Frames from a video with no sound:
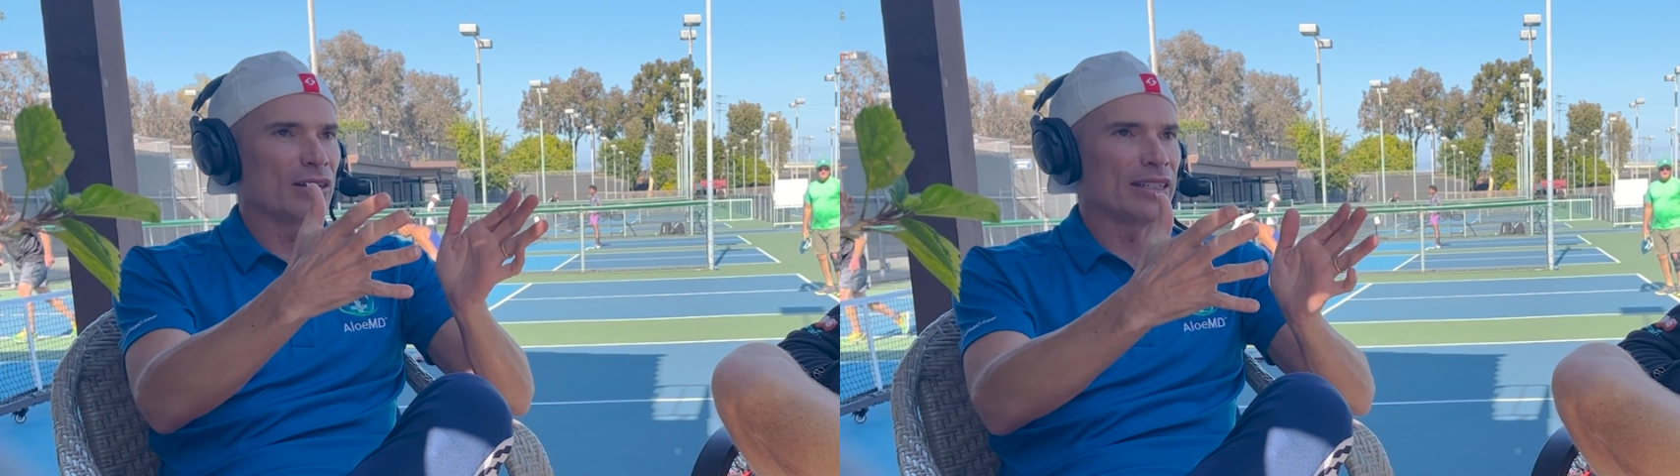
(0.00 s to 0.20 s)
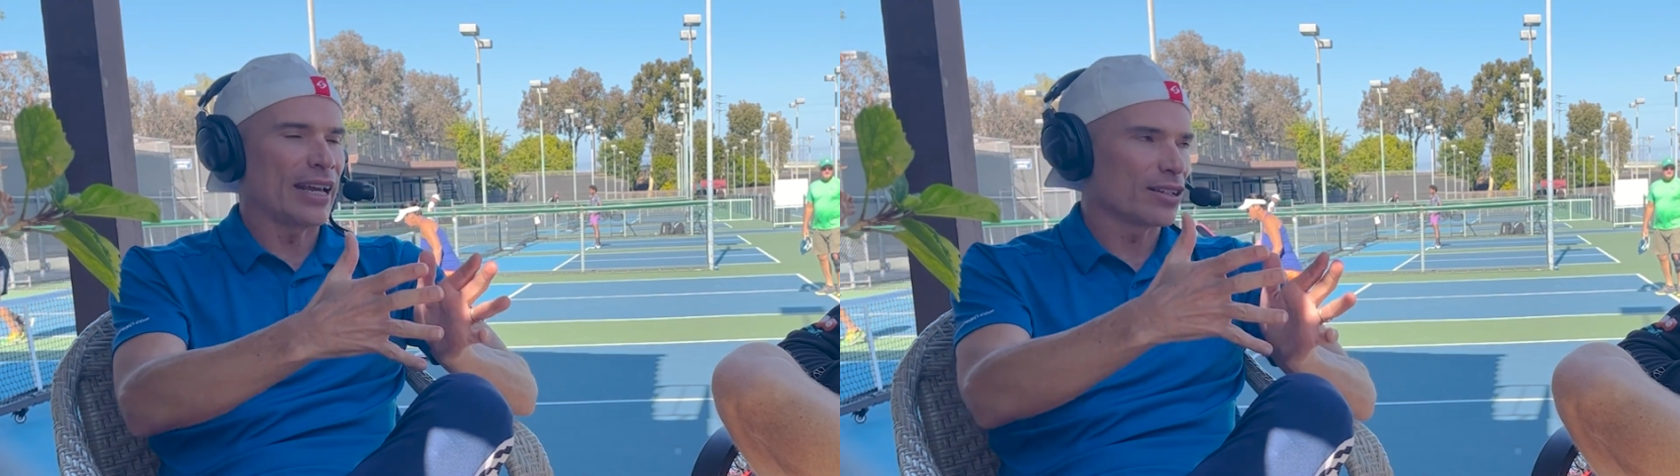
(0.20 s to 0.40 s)

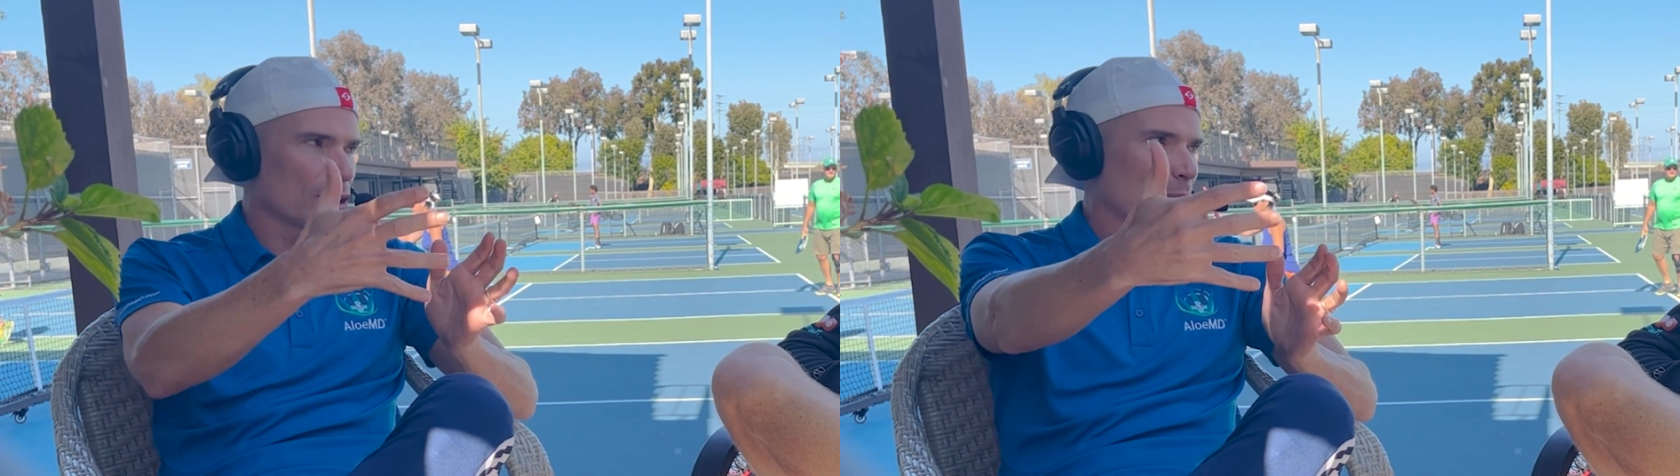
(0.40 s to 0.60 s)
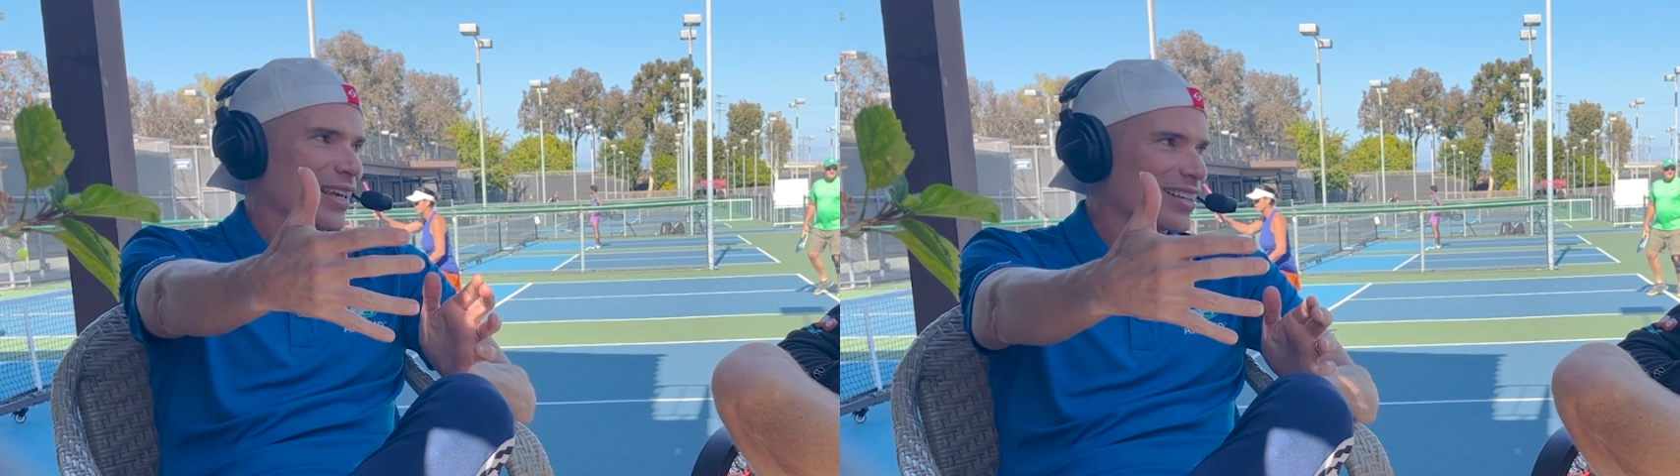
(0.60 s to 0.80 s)
days
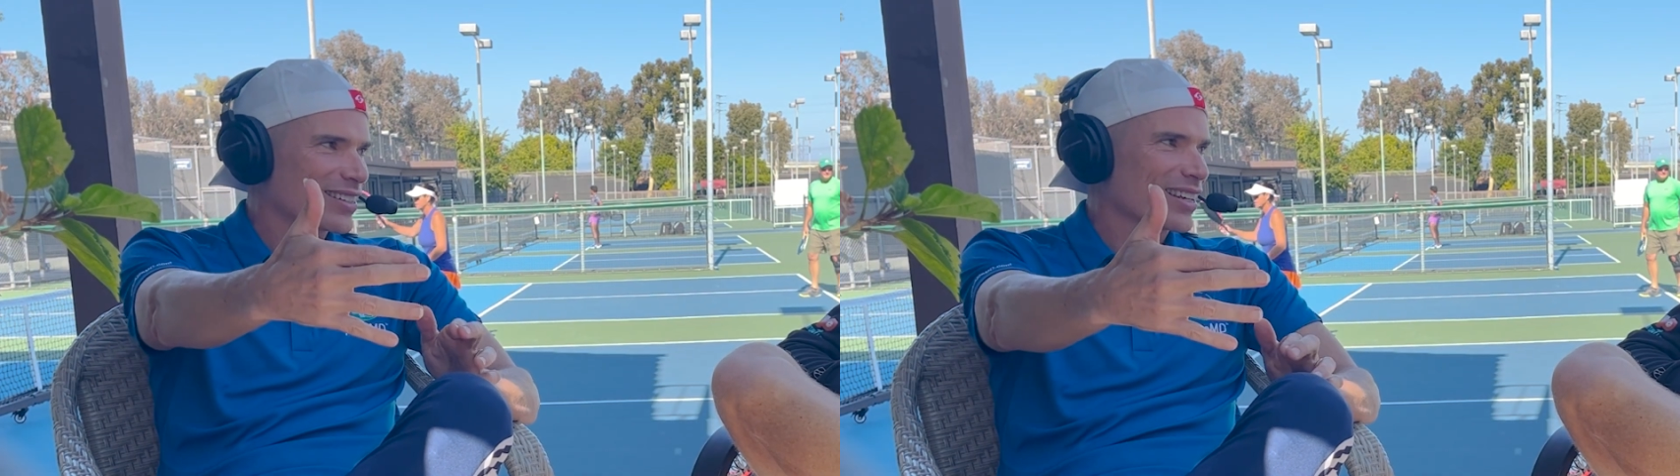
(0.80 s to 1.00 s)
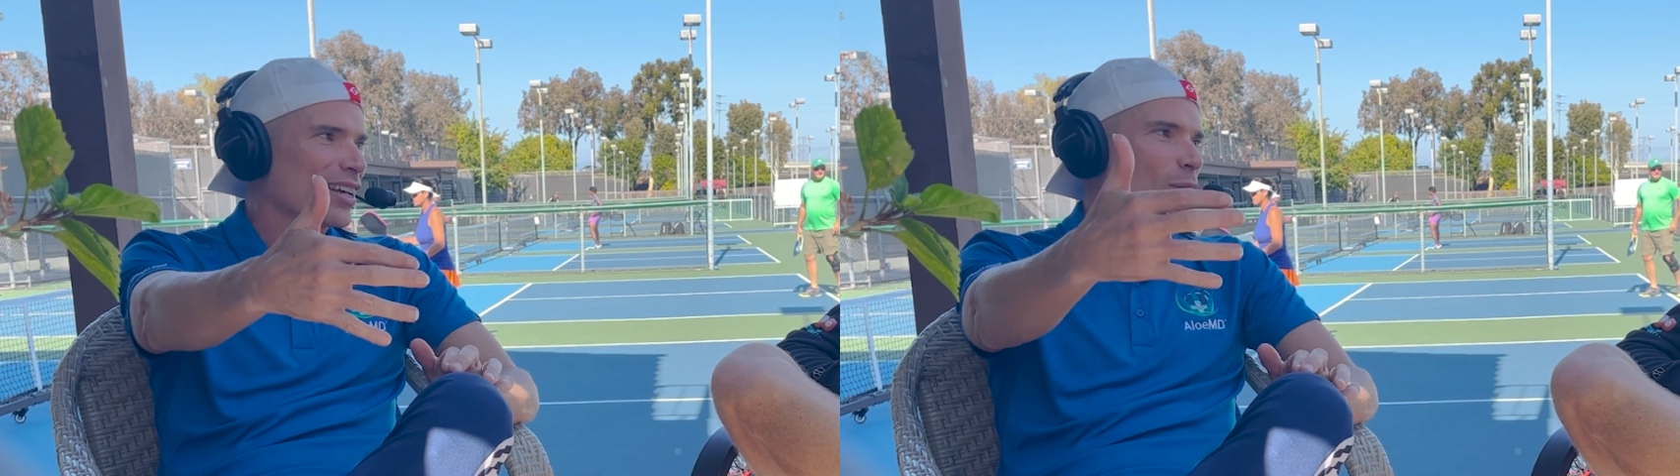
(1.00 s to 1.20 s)
are
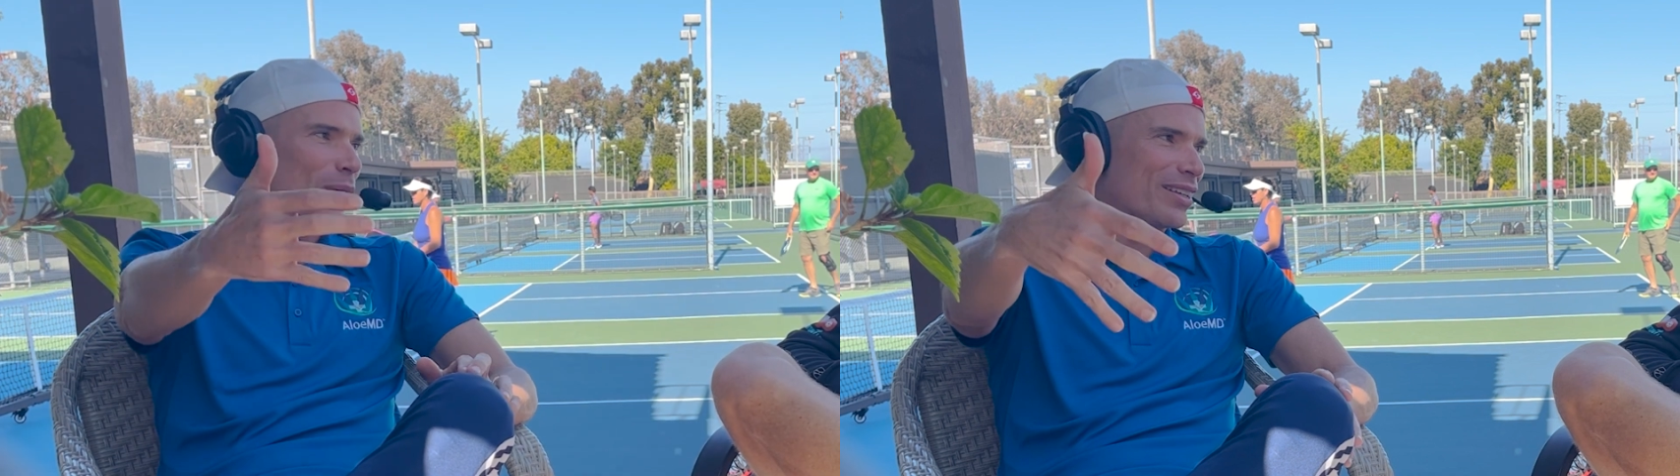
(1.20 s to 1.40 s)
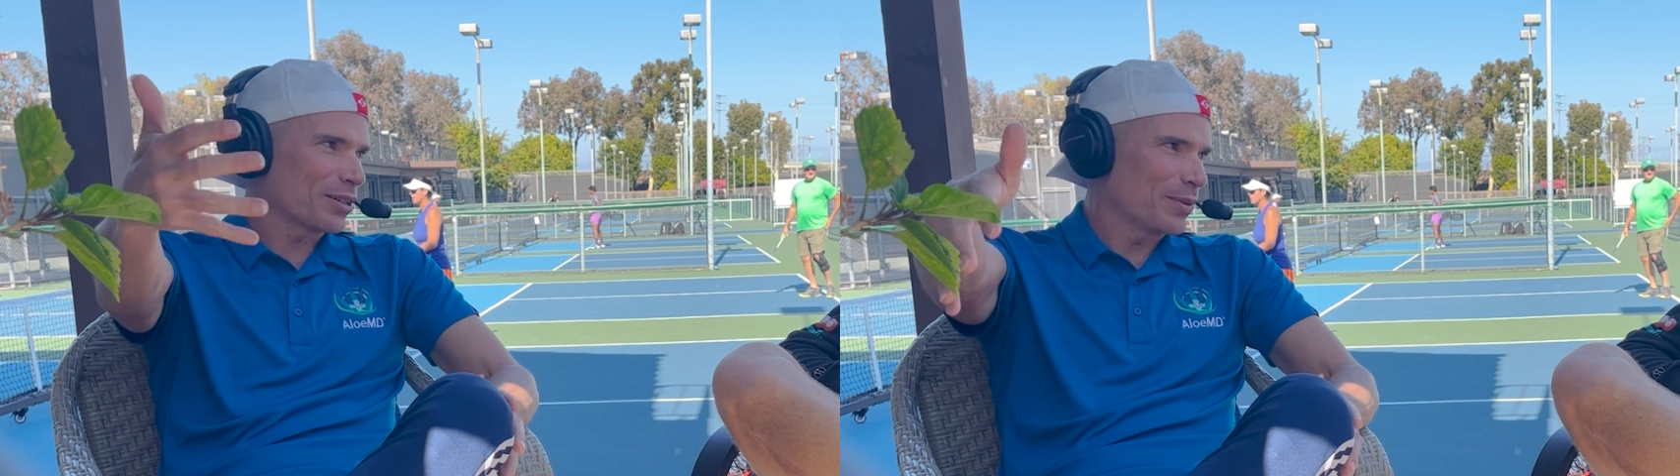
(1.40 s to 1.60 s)
weeks, weeks are